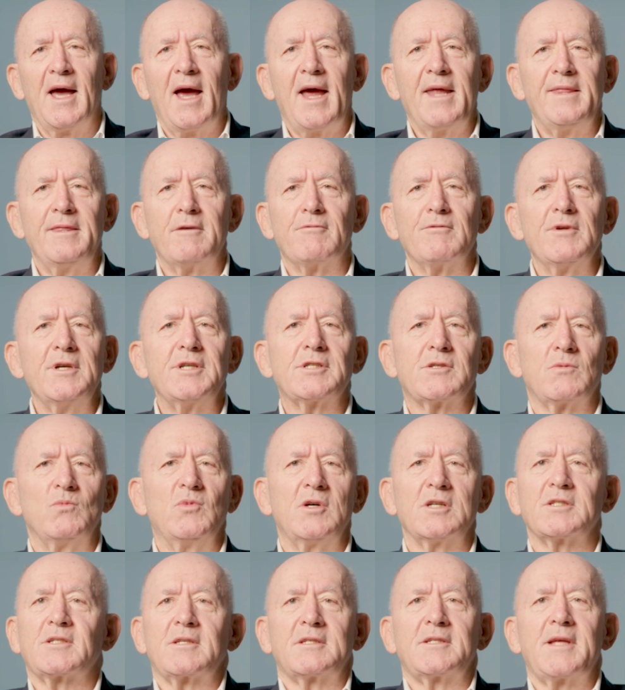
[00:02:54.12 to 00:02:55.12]
And the reason
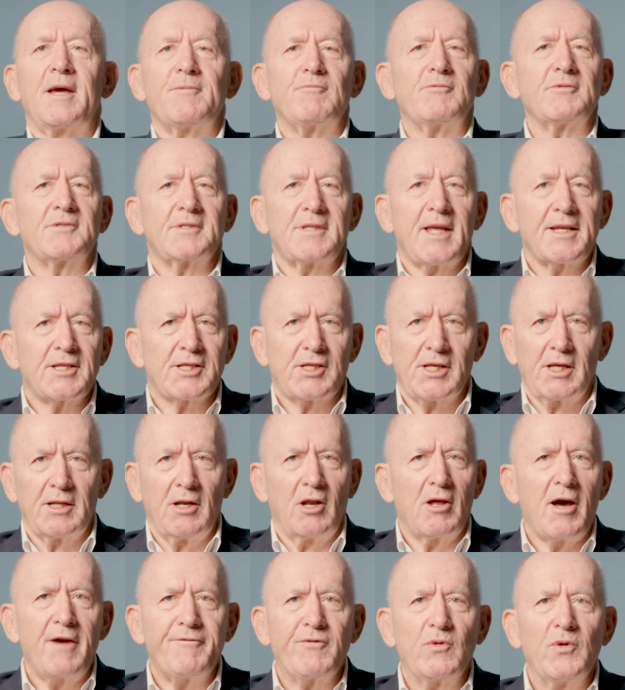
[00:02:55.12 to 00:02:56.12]
was, is that was that's the
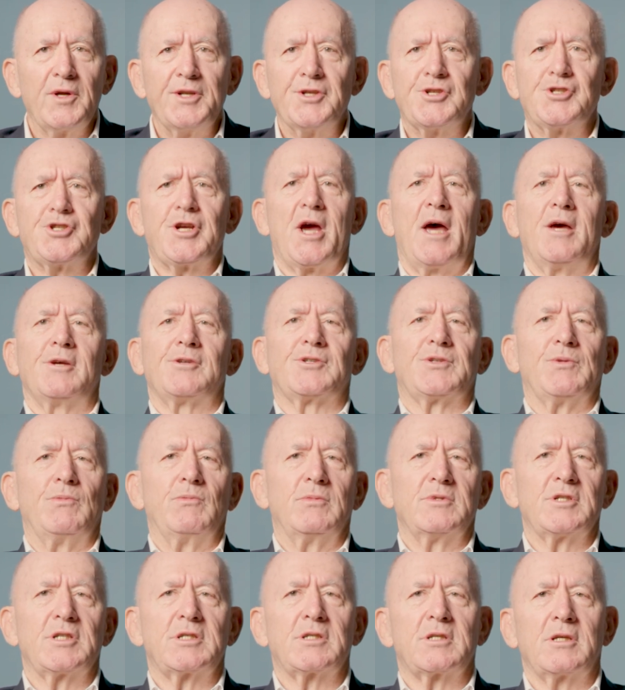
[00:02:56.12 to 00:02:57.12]
life we'd
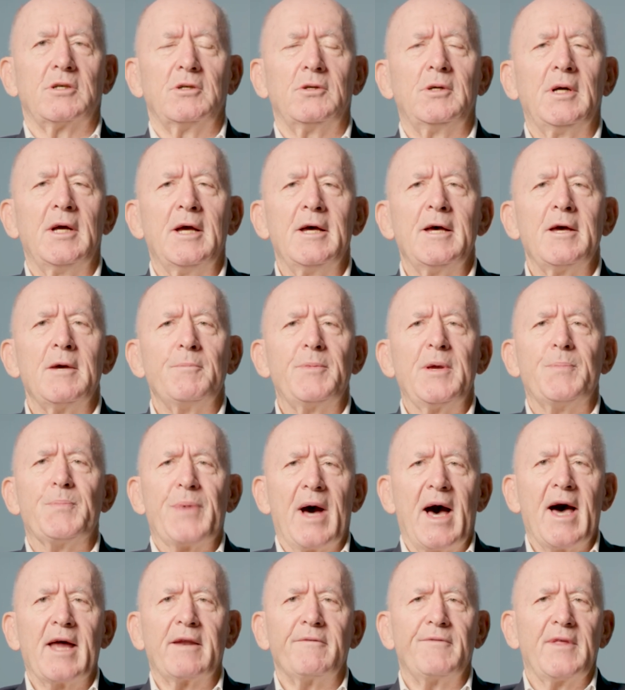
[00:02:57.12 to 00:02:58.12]
chosen, was to be
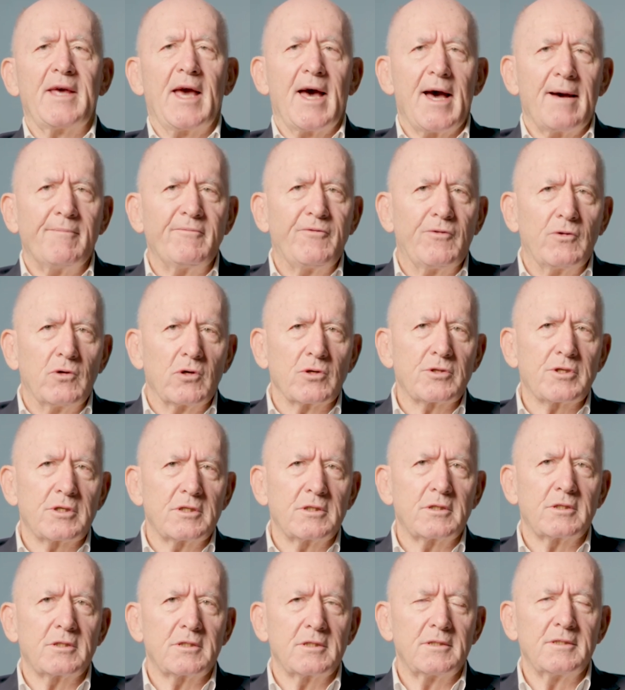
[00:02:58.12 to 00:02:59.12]
part of the armed
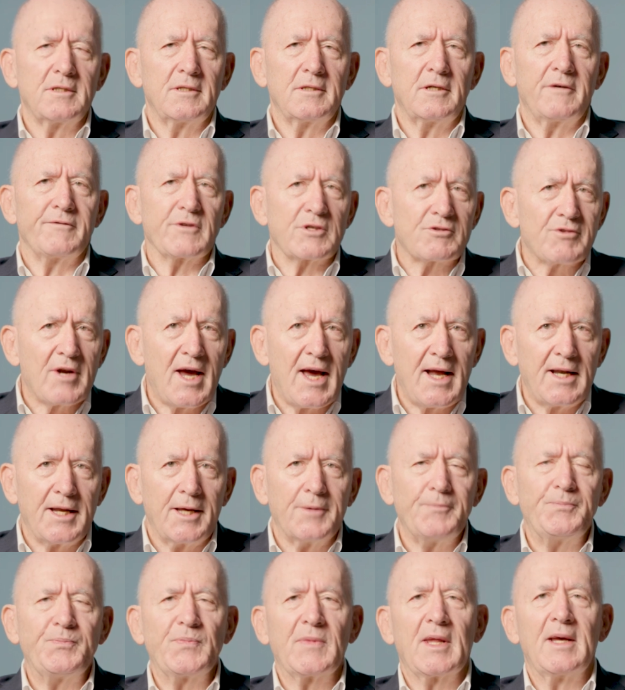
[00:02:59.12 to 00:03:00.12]
forces of
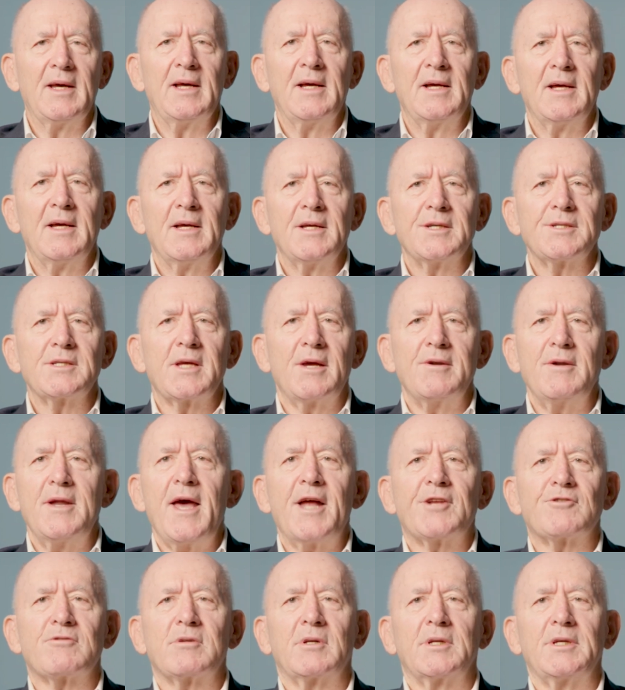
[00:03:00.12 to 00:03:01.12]
Australia. So
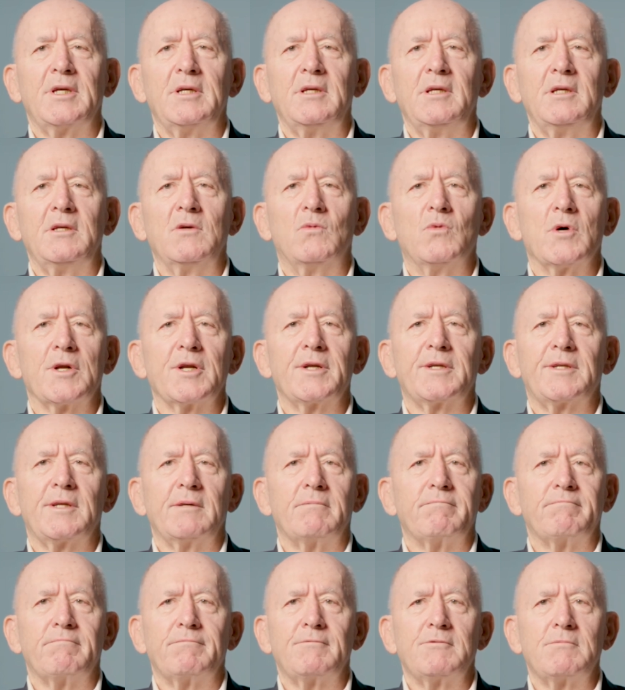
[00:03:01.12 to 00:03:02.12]
naturally, you wanted
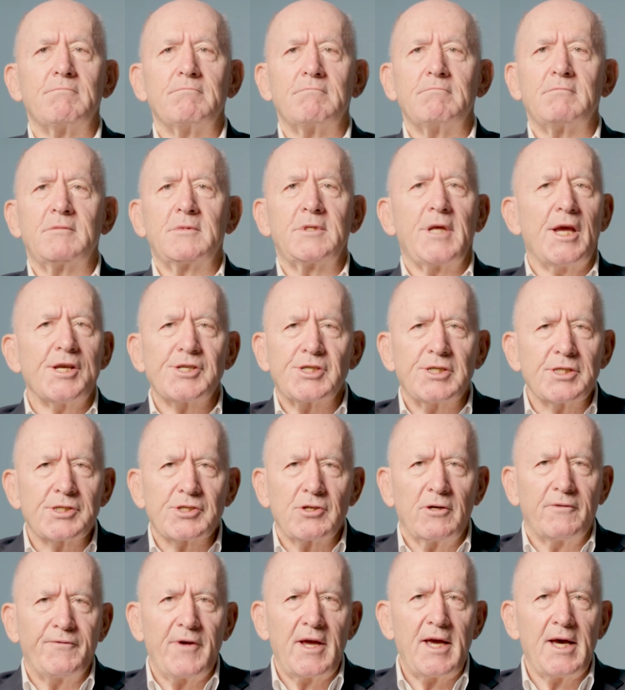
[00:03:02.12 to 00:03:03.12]
to test
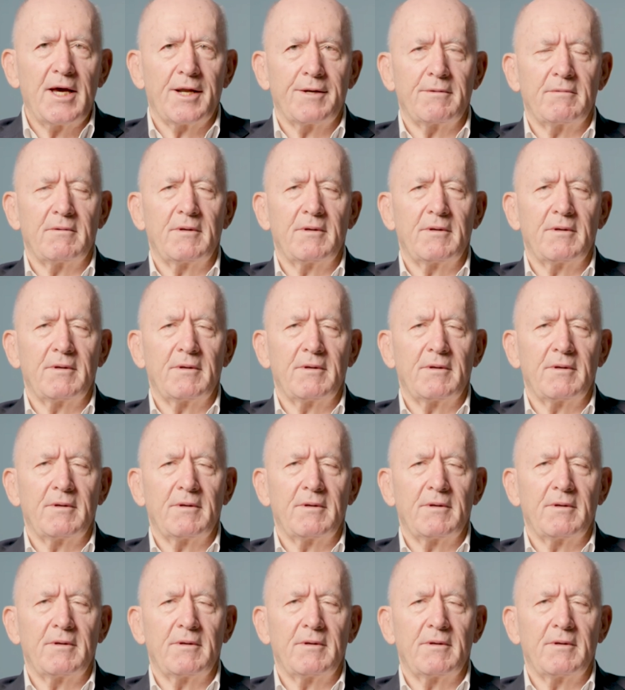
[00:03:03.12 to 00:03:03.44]
yourself out.